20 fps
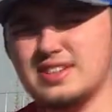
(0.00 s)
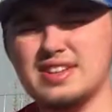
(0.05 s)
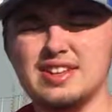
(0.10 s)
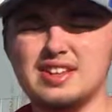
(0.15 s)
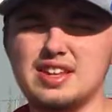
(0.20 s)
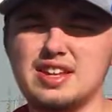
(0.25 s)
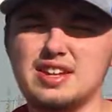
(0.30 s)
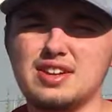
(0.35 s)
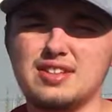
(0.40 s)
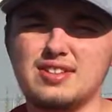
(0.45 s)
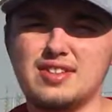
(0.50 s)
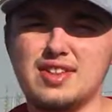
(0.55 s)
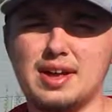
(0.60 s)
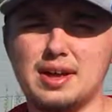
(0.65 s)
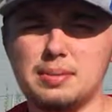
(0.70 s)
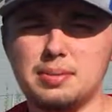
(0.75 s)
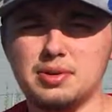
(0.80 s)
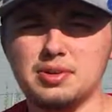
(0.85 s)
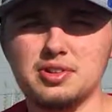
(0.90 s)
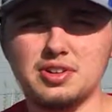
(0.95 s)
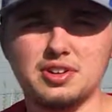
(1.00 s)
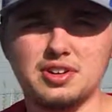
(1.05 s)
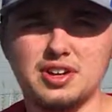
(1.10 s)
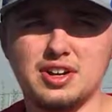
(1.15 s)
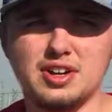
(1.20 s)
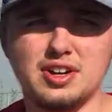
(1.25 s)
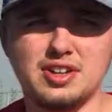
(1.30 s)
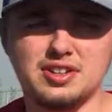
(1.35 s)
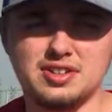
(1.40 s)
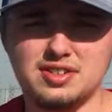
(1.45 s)
And then lipos are
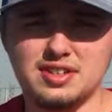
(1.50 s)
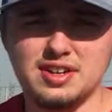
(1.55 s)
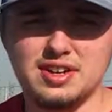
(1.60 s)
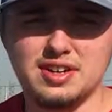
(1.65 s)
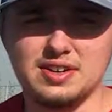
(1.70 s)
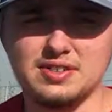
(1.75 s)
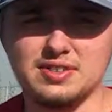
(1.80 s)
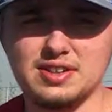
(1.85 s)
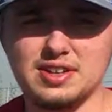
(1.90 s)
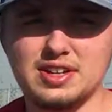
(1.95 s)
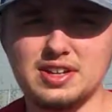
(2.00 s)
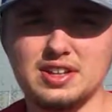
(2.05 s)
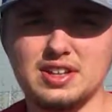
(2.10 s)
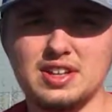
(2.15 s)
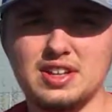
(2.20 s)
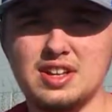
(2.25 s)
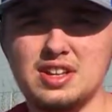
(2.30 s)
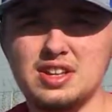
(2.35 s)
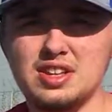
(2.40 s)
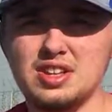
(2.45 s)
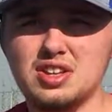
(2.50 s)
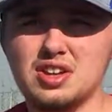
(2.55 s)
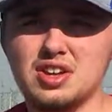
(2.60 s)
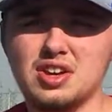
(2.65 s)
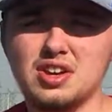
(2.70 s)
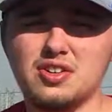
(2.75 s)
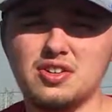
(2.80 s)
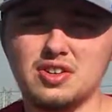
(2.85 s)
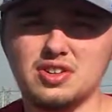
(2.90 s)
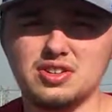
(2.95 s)
not as safe. Like, you
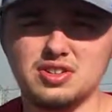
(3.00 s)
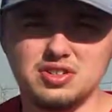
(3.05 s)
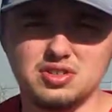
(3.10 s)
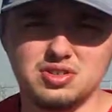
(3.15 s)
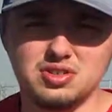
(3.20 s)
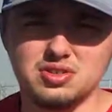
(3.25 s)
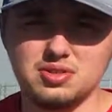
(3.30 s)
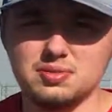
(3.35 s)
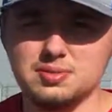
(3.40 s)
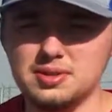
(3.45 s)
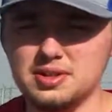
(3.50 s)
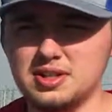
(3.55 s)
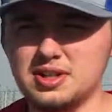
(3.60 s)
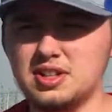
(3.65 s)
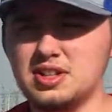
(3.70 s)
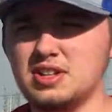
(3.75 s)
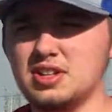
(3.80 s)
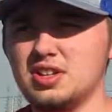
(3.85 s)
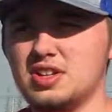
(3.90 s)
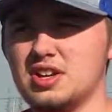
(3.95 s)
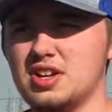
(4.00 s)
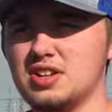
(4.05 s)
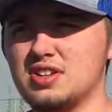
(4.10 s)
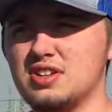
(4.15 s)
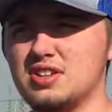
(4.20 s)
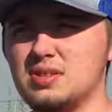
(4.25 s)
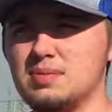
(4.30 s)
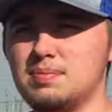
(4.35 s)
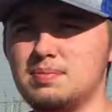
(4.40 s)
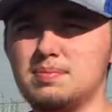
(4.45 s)
can go on YouTube, you can
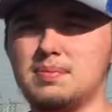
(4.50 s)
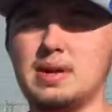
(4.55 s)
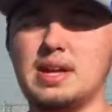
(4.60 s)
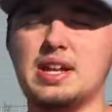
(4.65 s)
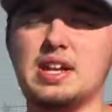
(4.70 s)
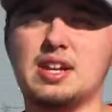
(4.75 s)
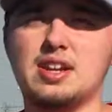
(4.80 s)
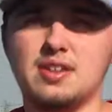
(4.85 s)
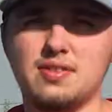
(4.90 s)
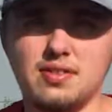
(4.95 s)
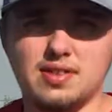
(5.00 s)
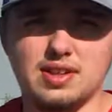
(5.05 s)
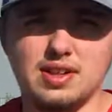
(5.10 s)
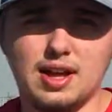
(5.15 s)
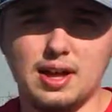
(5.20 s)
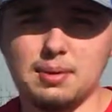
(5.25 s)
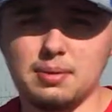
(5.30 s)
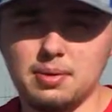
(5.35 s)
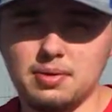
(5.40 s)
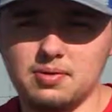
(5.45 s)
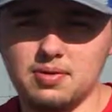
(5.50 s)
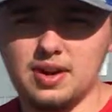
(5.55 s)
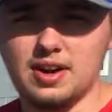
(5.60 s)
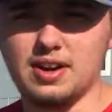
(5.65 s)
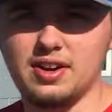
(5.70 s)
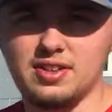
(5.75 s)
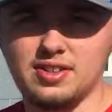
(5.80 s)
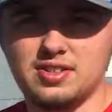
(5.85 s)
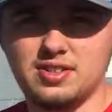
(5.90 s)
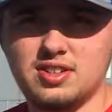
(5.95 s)
see many different lipo
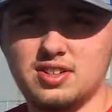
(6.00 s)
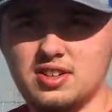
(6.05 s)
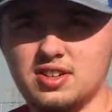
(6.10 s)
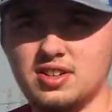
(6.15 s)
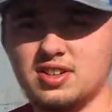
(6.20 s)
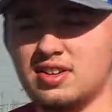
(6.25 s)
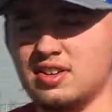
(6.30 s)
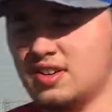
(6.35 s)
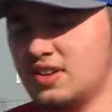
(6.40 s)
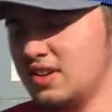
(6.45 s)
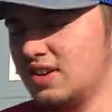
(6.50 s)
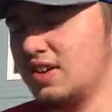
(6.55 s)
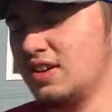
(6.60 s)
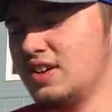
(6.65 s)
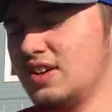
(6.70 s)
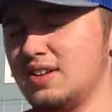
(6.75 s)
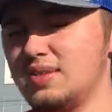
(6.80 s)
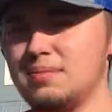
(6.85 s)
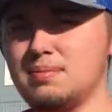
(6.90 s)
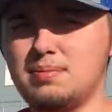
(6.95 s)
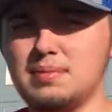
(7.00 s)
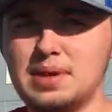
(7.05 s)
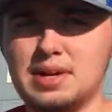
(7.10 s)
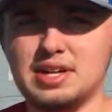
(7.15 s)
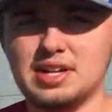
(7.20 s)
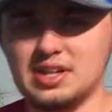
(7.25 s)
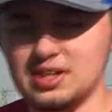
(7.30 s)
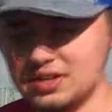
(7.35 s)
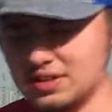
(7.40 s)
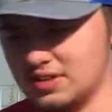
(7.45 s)
fires.
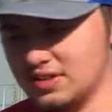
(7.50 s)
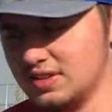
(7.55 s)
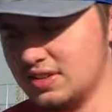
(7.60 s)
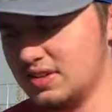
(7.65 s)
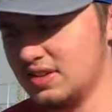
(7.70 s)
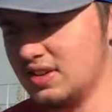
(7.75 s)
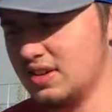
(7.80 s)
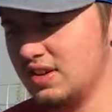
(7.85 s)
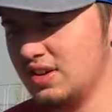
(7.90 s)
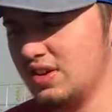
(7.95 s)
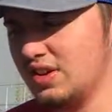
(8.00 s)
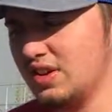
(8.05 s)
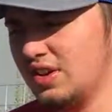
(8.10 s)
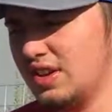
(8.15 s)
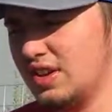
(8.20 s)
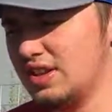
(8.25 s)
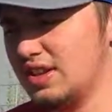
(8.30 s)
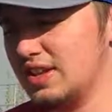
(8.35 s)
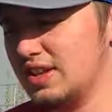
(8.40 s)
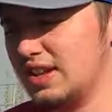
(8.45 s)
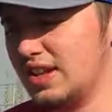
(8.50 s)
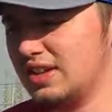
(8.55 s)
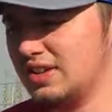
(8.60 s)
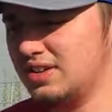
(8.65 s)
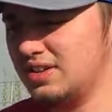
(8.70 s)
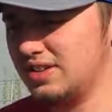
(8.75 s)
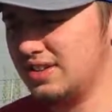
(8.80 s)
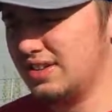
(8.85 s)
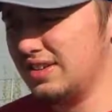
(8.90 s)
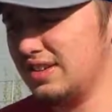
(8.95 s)
Many. And then
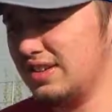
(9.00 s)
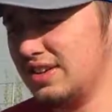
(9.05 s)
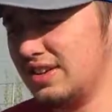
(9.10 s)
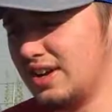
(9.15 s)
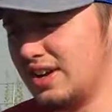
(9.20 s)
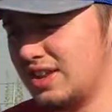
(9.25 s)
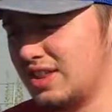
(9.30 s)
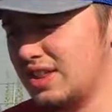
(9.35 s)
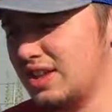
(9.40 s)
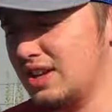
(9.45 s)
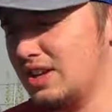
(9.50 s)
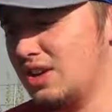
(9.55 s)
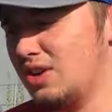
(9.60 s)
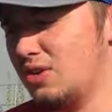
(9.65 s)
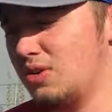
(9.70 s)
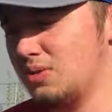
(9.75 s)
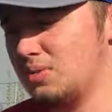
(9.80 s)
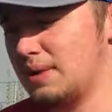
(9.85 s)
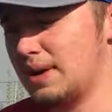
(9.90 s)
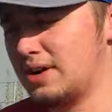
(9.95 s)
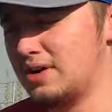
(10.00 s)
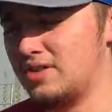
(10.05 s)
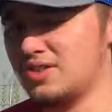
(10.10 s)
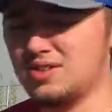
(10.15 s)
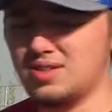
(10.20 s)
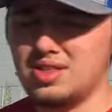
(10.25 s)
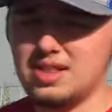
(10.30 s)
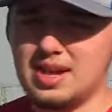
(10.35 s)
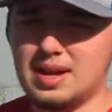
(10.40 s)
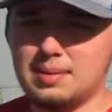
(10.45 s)
that's another thing to note with batteries.
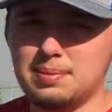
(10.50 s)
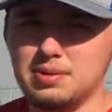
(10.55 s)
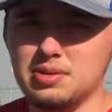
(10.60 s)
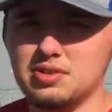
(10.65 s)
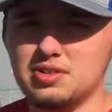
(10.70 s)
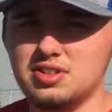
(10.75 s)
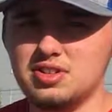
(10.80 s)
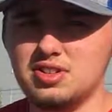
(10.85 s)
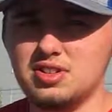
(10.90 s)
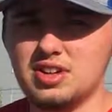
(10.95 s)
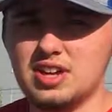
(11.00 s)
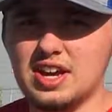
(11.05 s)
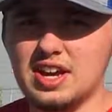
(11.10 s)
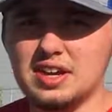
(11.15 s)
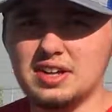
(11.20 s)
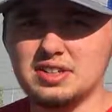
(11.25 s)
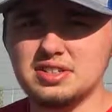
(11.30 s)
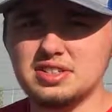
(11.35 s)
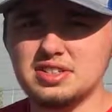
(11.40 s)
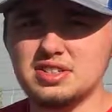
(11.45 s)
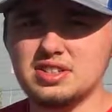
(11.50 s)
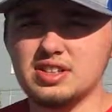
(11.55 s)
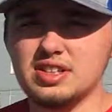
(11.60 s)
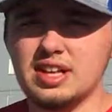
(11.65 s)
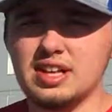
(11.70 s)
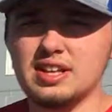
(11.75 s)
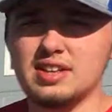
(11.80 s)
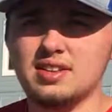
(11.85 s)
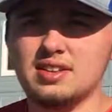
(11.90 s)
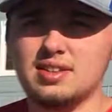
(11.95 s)
With lipos, you can't just
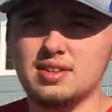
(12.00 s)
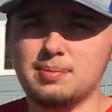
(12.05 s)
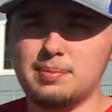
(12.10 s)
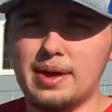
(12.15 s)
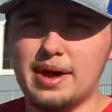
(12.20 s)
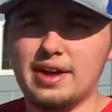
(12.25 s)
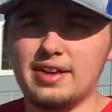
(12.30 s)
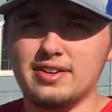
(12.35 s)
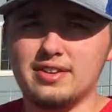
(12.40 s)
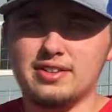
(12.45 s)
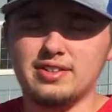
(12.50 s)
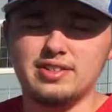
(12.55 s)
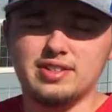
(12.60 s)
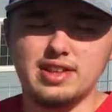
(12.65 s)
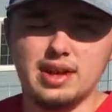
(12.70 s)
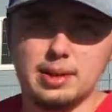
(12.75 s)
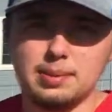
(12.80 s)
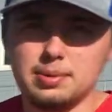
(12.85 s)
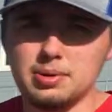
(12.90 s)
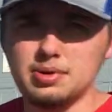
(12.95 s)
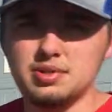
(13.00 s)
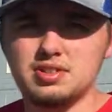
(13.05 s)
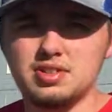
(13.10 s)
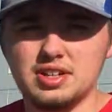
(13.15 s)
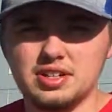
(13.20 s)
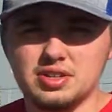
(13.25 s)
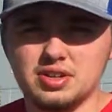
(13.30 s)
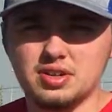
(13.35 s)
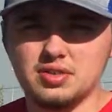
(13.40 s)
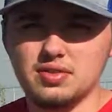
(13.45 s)
let your lipo
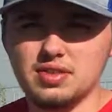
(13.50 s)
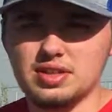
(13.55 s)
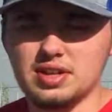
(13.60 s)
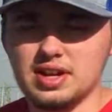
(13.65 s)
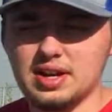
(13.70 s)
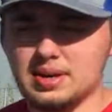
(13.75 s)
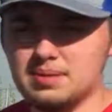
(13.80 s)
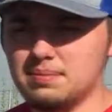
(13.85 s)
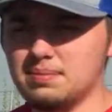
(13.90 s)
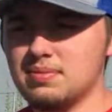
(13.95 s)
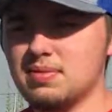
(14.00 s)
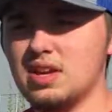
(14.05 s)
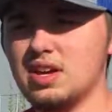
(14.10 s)
sit over time.